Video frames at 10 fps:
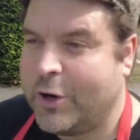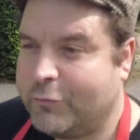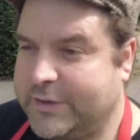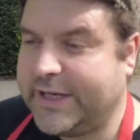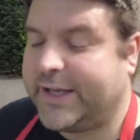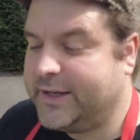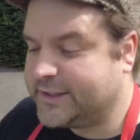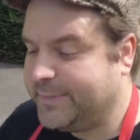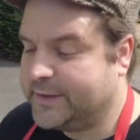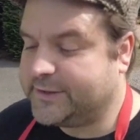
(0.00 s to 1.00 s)
ridiculous
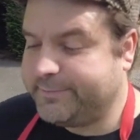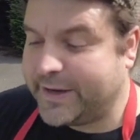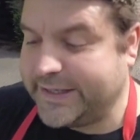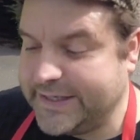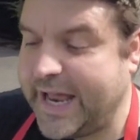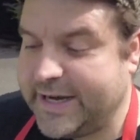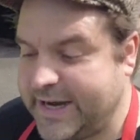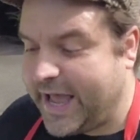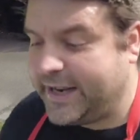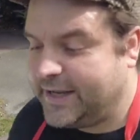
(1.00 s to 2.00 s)
amounts of money
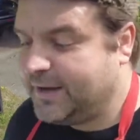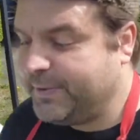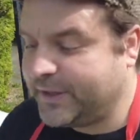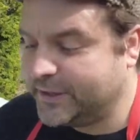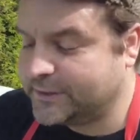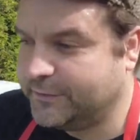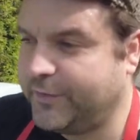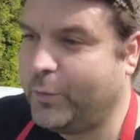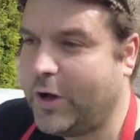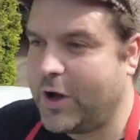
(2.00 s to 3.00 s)
net-net because of
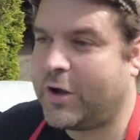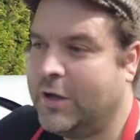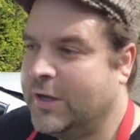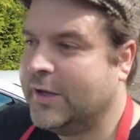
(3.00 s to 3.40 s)
the work